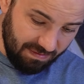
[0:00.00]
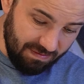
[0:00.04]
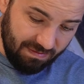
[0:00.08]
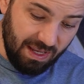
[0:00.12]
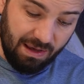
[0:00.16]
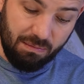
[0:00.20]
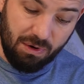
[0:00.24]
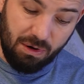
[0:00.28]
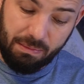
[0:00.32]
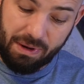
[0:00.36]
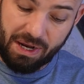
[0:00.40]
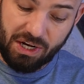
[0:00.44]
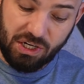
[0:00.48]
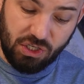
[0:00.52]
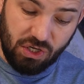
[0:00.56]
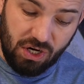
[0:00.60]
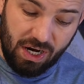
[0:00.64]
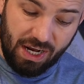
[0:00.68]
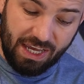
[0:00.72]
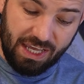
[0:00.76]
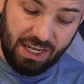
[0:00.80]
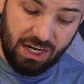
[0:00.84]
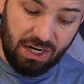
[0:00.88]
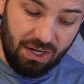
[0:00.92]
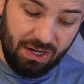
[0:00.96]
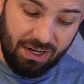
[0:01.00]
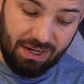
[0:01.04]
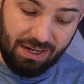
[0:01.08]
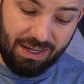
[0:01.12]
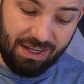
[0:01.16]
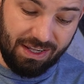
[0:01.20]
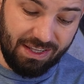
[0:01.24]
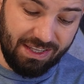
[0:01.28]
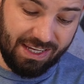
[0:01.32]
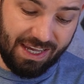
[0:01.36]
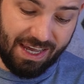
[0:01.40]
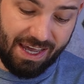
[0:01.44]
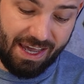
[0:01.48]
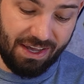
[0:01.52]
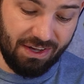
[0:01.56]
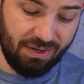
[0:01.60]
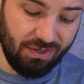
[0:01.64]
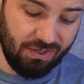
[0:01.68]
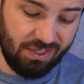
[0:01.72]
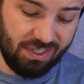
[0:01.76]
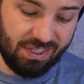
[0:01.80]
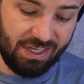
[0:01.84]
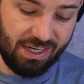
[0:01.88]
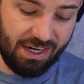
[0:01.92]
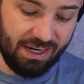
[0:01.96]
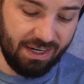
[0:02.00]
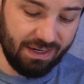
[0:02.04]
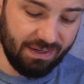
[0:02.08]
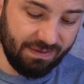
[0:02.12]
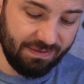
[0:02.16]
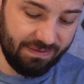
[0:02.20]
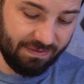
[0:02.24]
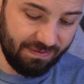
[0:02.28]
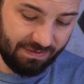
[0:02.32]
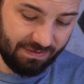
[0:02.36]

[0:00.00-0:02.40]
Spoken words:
I'm going to make sure I get all the angles here.